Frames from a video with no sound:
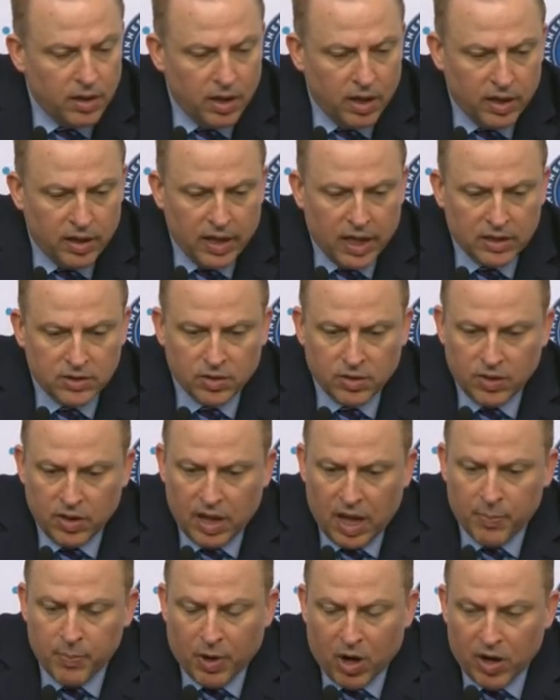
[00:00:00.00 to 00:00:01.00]
and
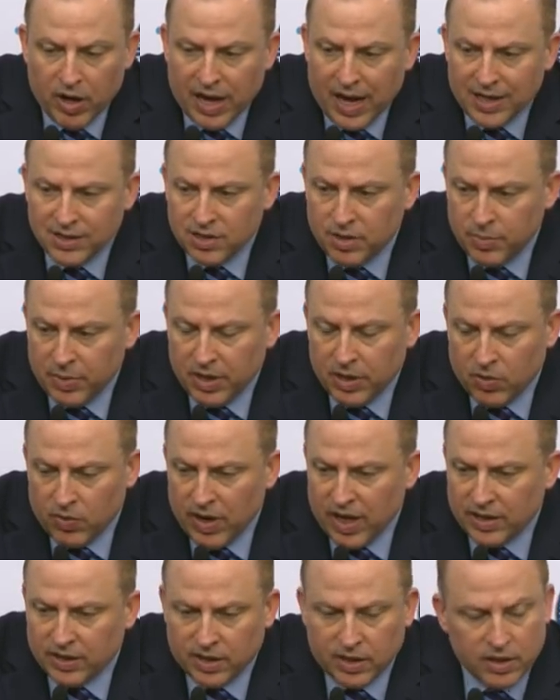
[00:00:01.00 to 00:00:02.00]
that part has to be
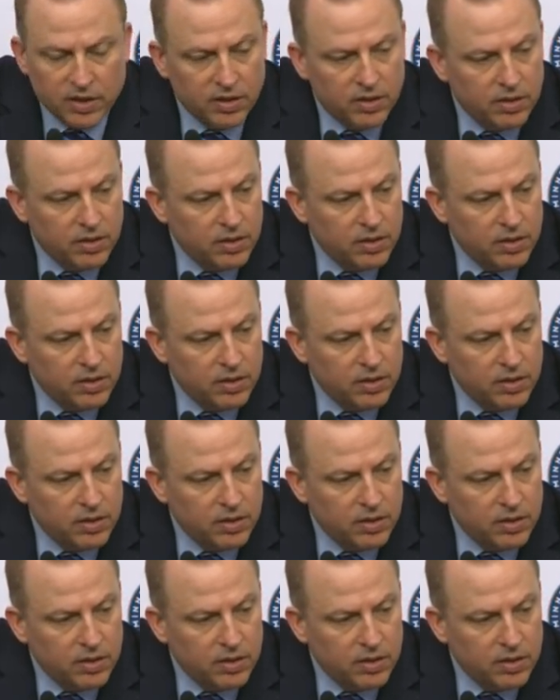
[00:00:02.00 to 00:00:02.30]
corrected.